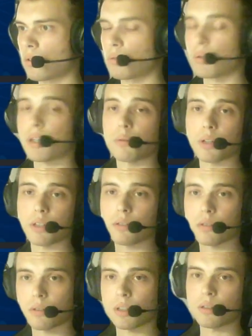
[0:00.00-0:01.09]
why is,
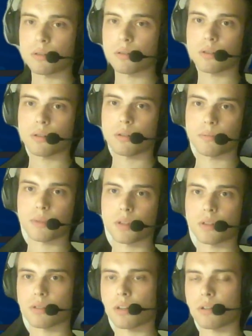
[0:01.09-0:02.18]
and
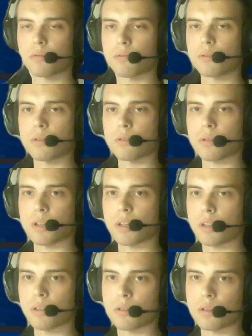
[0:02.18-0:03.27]
the second thing I
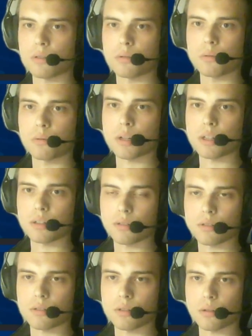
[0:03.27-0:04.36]
can tell you, why is
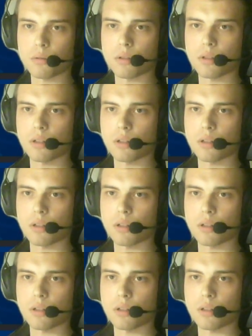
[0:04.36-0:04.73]
it so